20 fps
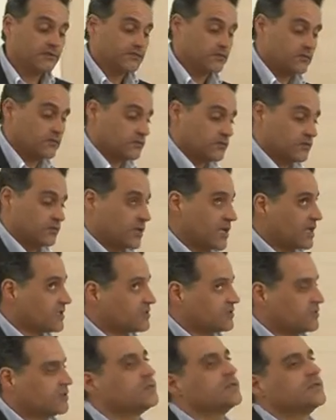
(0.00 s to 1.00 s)
for the
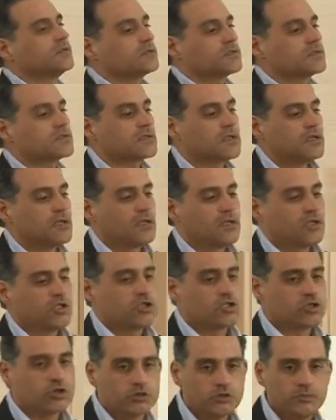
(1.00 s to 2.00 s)
last two years
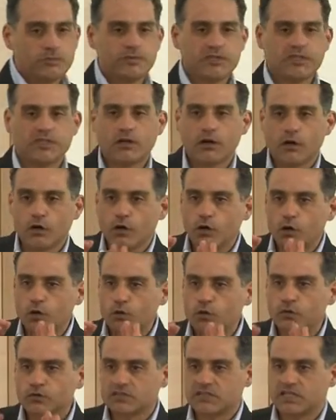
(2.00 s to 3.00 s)
should be
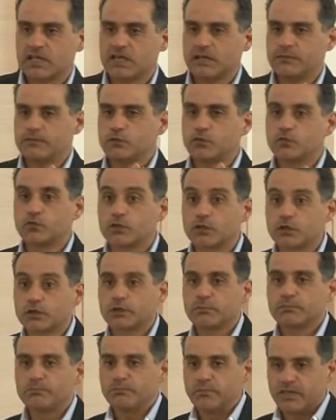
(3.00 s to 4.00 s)
all time
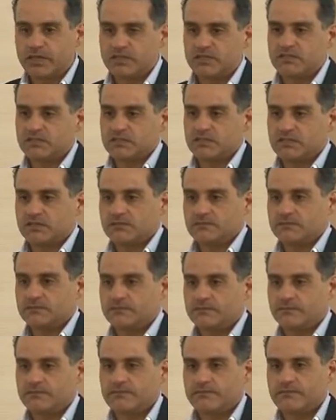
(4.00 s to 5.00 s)
work based
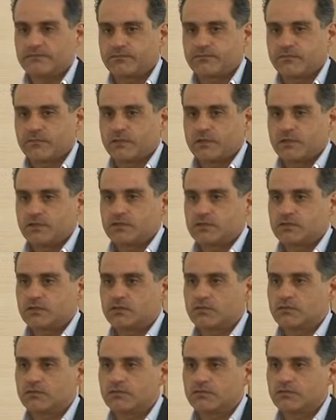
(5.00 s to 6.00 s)

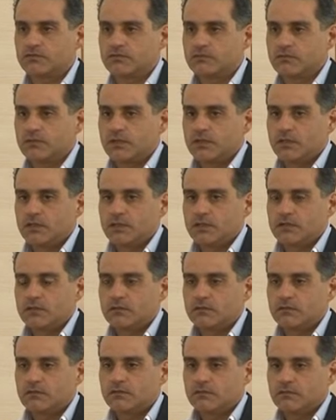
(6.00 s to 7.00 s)
so
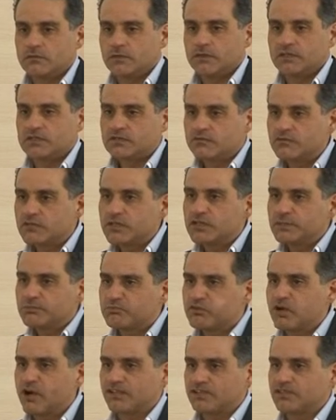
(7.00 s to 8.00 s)
it's really
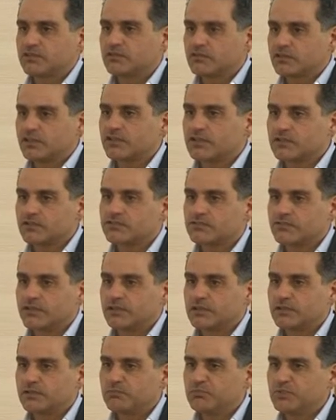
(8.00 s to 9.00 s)
practical and
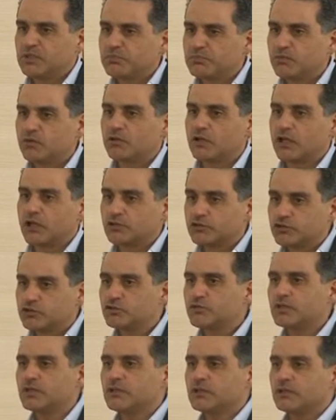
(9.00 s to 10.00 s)
concrete. People are
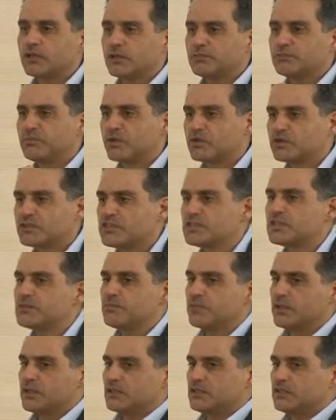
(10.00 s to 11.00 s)
doing and
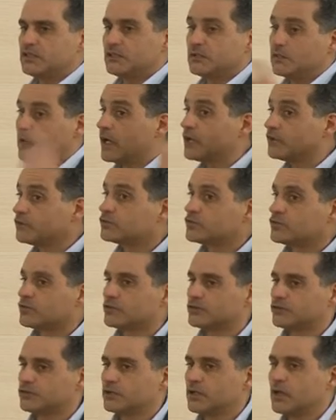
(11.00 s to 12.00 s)
participating, adult
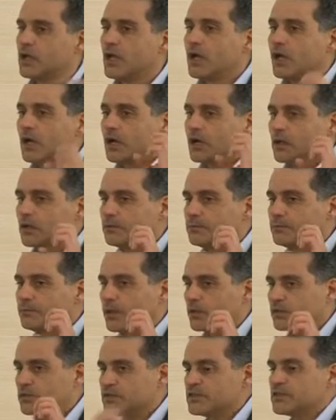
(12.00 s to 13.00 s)
learner are
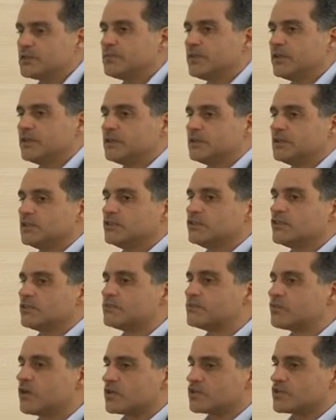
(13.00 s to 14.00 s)
participating in your
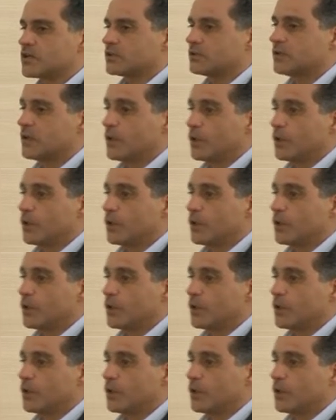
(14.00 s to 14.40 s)
project